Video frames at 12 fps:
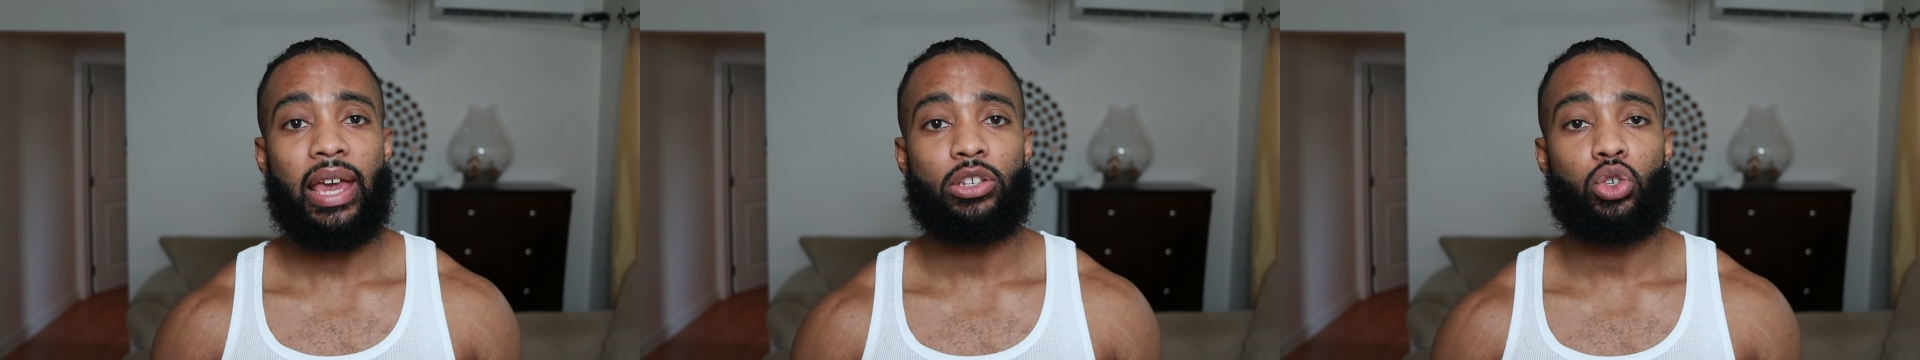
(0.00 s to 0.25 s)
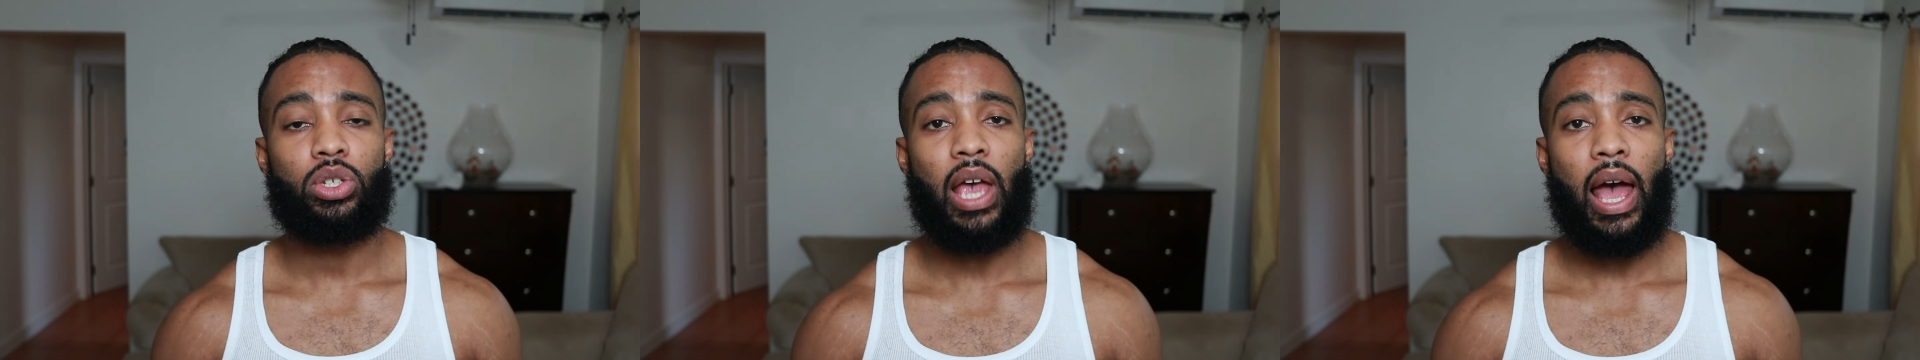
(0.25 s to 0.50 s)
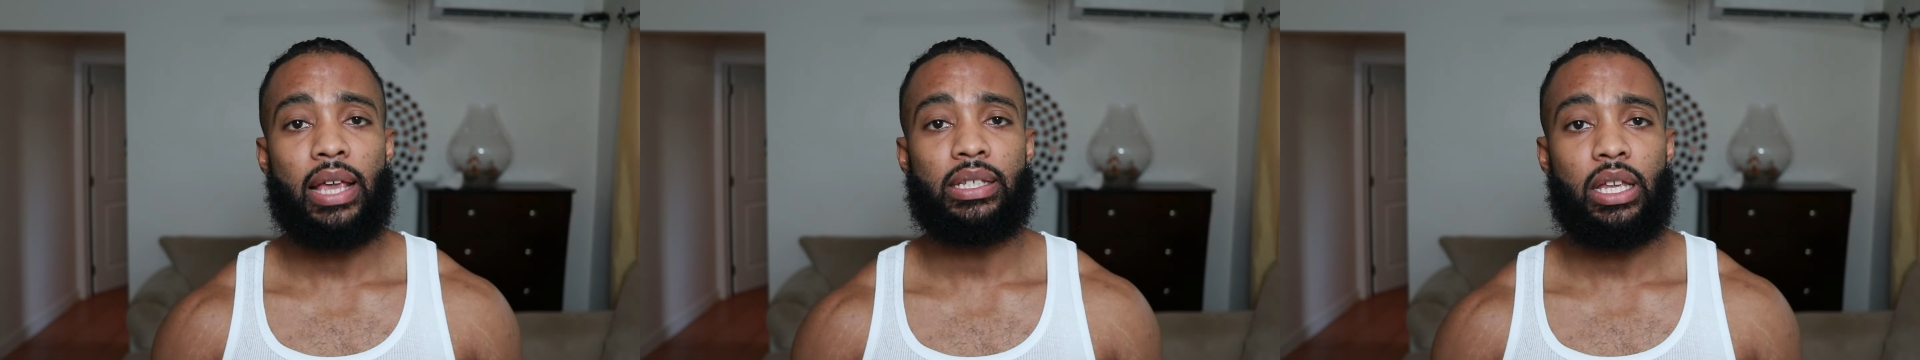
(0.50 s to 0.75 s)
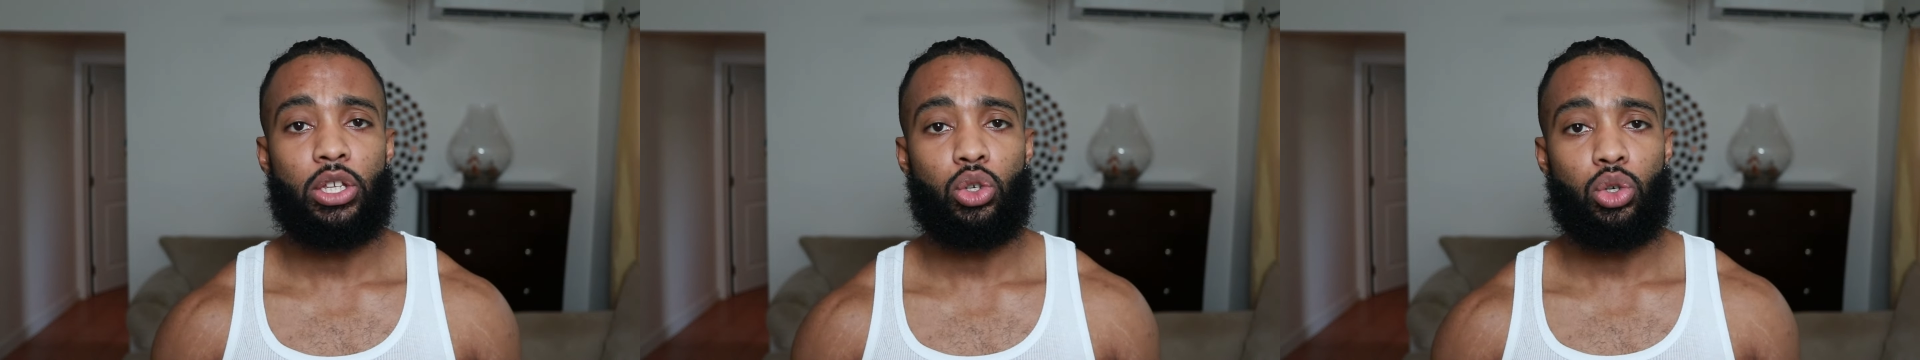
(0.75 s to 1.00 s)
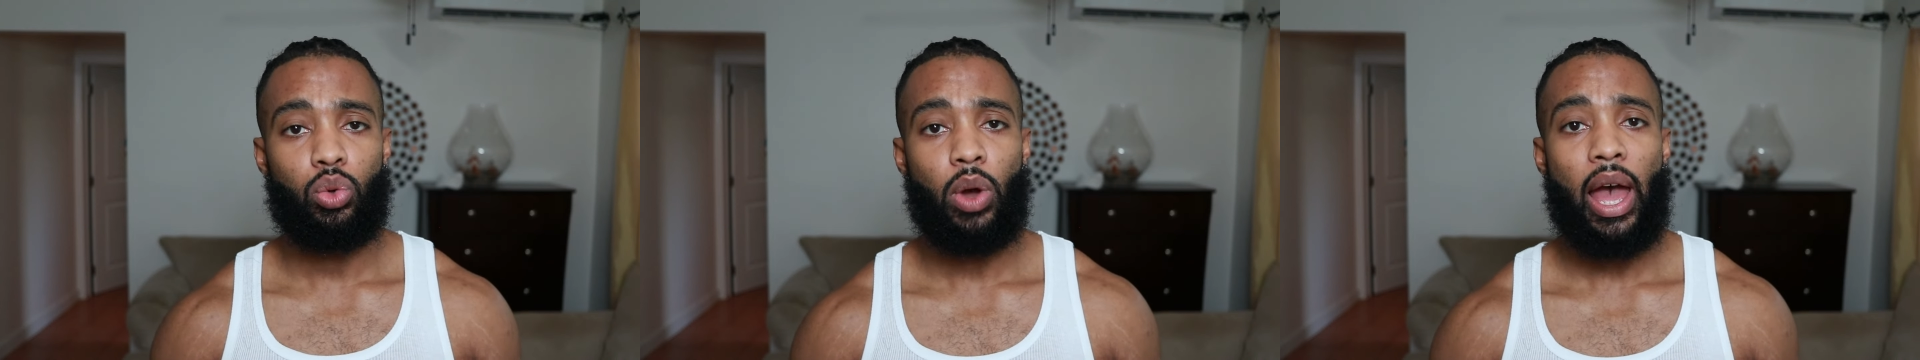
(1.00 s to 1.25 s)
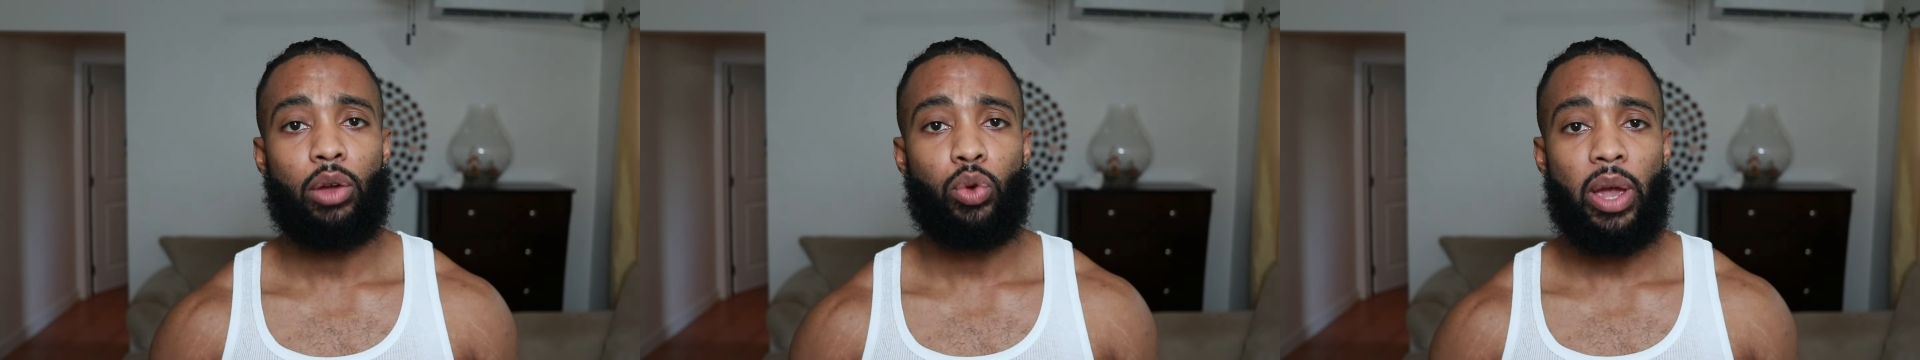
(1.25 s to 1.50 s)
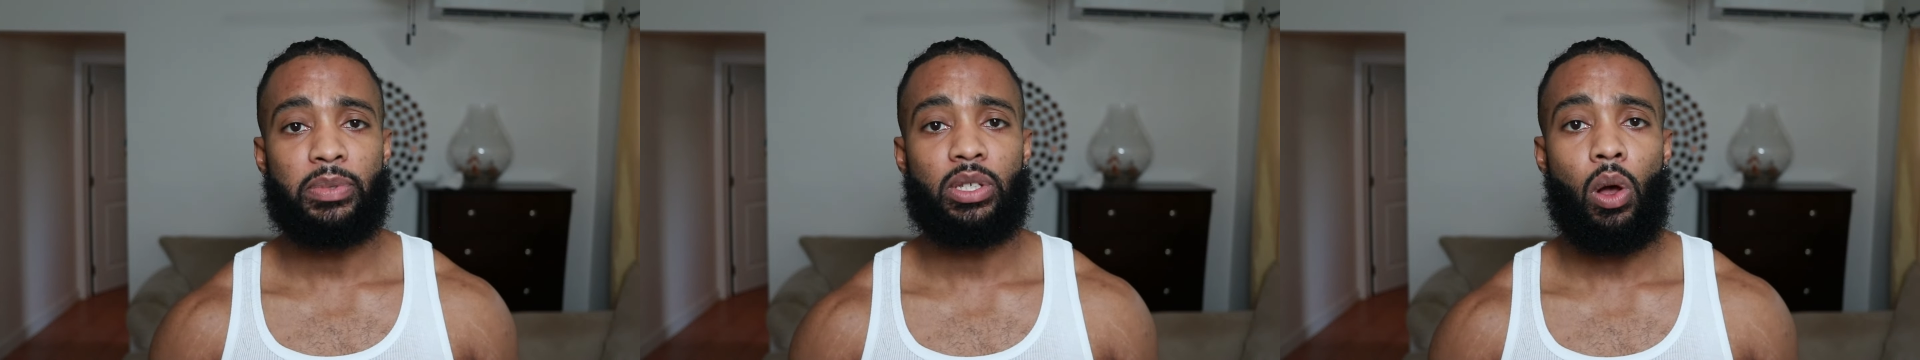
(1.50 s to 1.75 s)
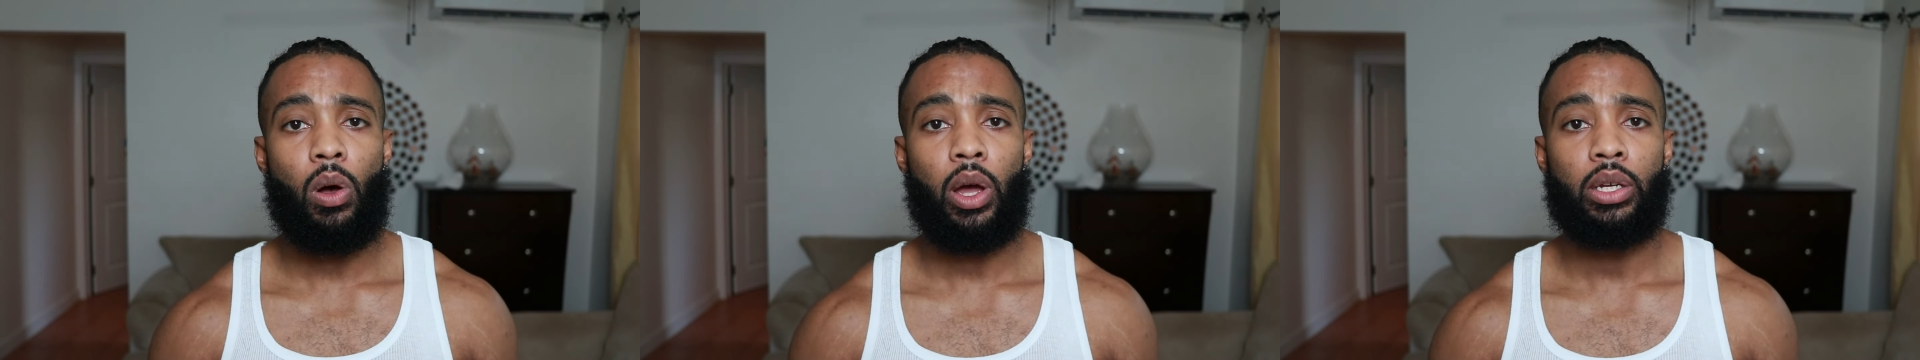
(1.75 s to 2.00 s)
exercise that you do high reps
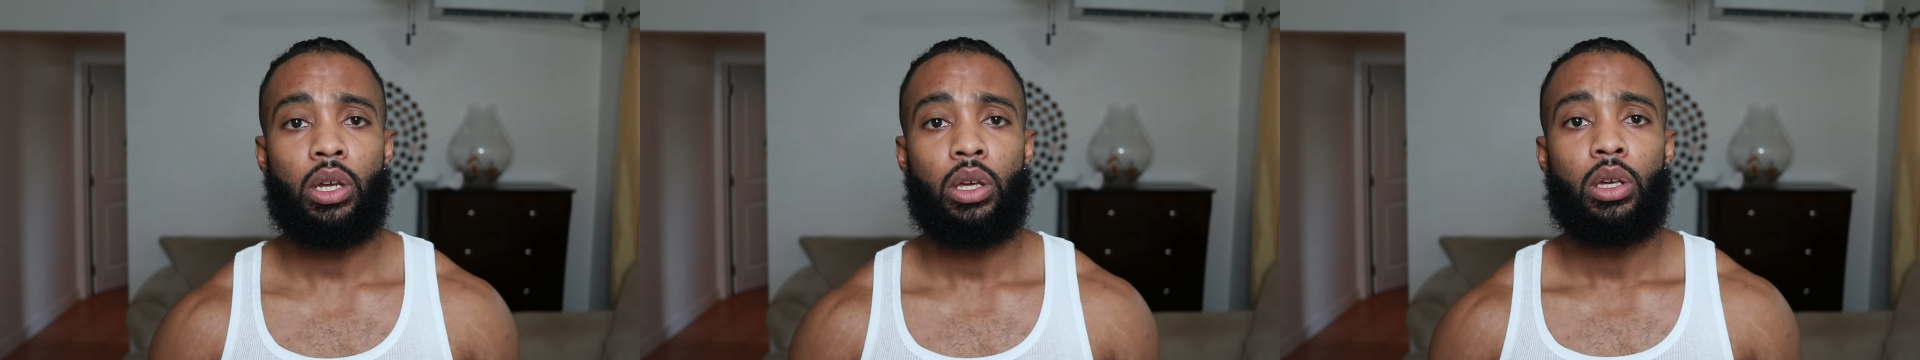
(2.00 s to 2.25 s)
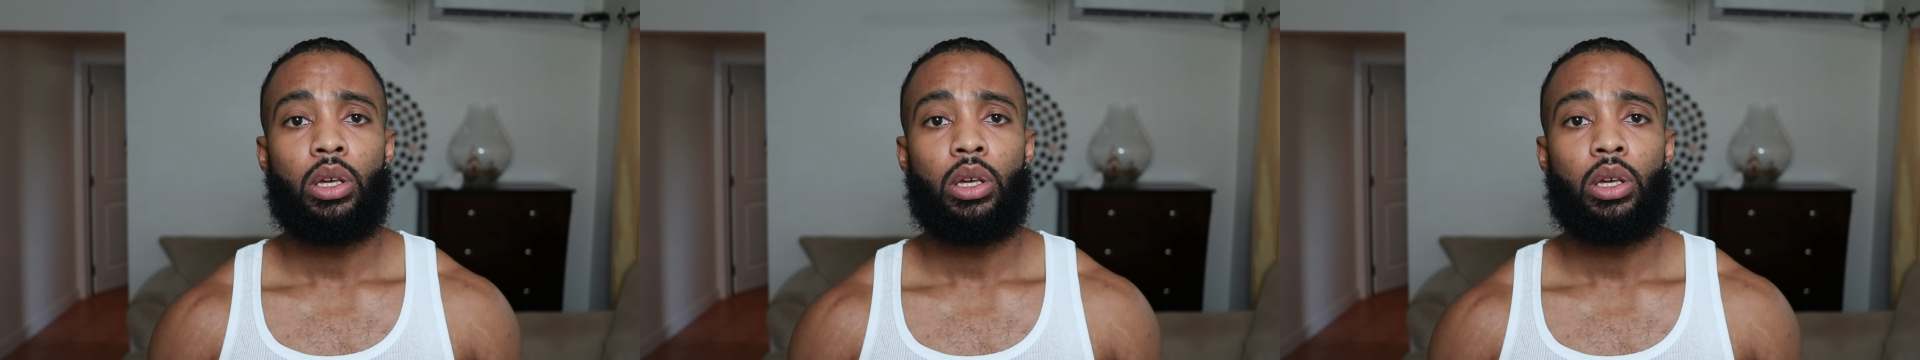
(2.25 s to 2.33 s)
on.